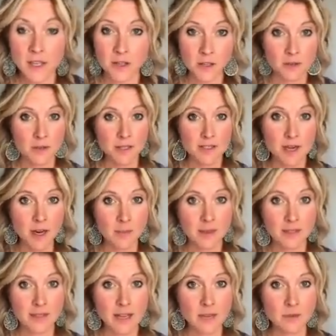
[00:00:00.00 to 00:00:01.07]
You guys talk
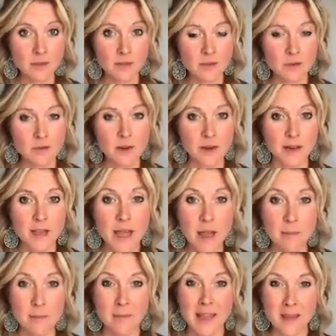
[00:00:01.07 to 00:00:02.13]
about that with the Lord.
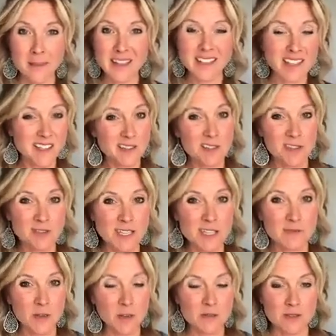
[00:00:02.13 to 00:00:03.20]
Maybe it's a little
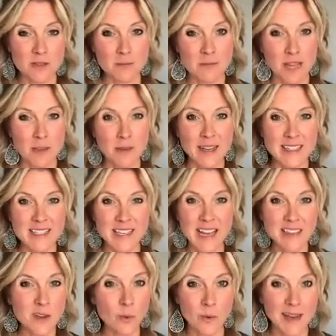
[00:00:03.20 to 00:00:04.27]
stressful, so maybe it's
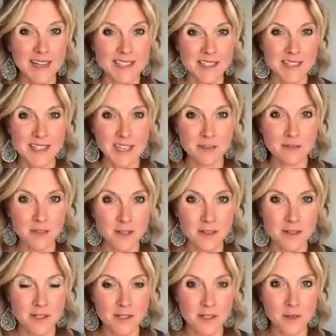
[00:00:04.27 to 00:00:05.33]
not the wisest thing for you
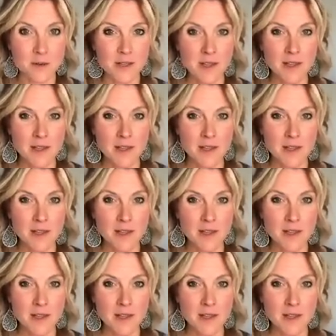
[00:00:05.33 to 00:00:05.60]
to do.